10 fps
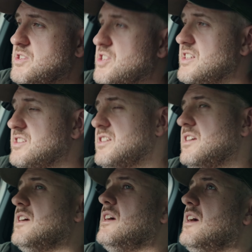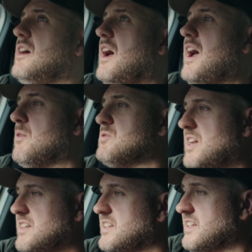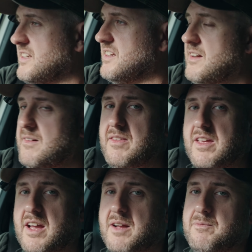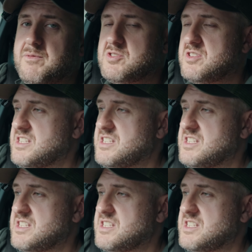which is outstanding. So the